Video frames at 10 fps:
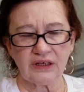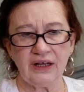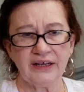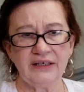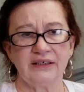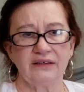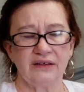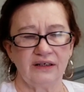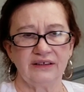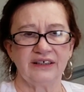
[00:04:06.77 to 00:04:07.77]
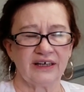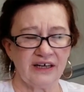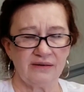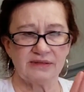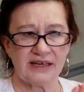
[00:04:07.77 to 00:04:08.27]
that
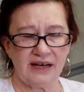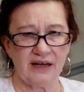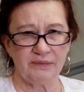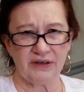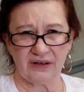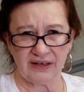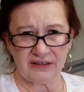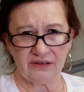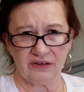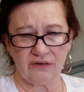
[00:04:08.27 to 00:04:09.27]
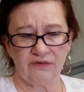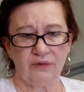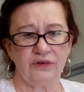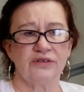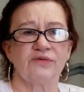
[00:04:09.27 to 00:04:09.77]
comes up, you know, like the little
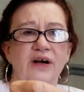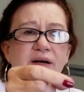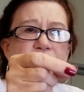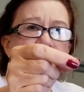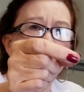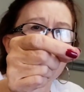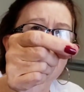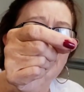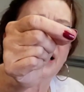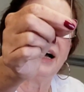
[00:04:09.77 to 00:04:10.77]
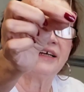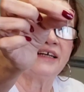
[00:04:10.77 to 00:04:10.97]
loose fibers. I